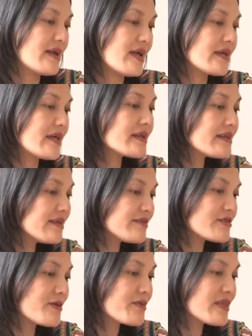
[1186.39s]
I can give
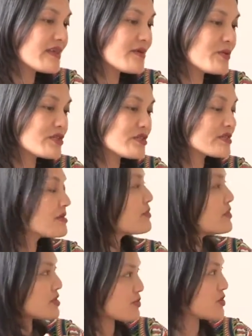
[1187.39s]
something which is the
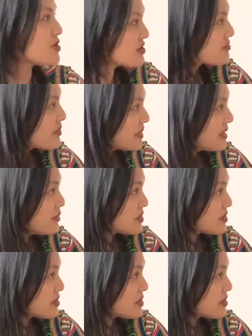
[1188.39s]
most precious for me,